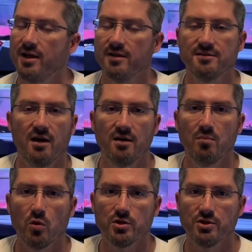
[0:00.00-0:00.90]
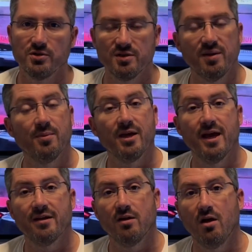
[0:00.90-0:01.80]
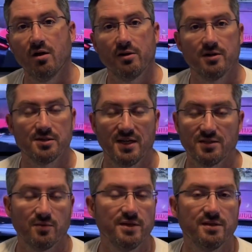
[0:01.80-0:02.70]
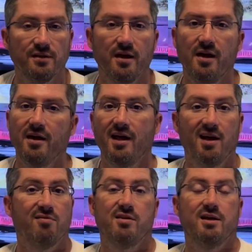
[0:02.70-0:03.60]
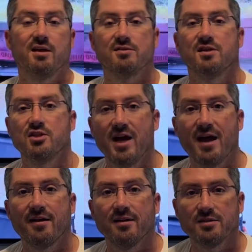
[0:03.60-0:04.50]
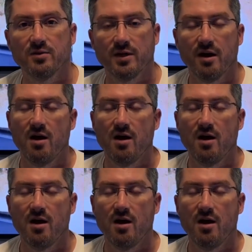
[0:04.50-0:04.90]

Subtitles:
a ton more juice to be able to handle all your accessories and everything else that you add onto it.